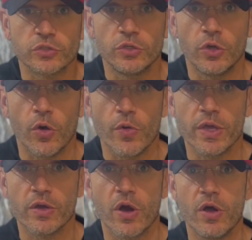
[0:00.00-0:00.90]

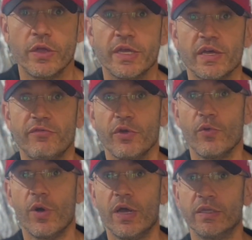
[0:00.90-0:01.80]
going on,
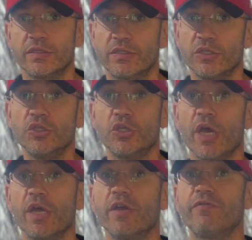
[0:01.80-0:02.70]
everyone?
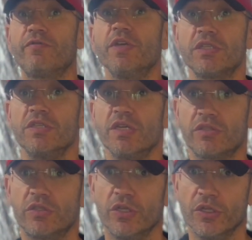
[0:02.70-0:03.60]
TJ
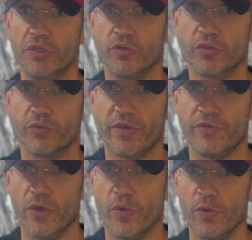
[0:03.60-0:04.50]
Fitness Deal News
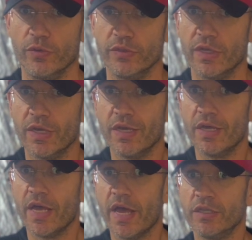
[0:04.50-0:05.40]
Reviews.
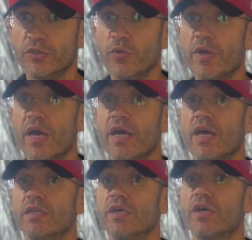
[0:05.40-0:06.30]
And
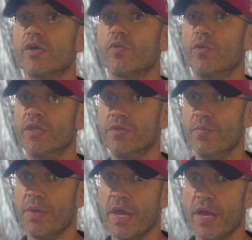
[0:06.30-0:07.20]
together with
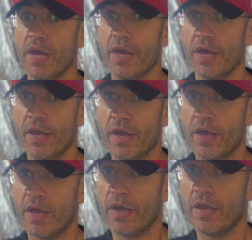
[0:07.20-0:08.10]
me,
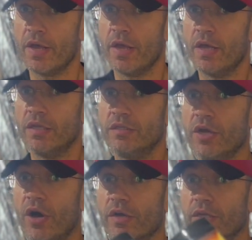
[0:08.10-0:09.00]
Dark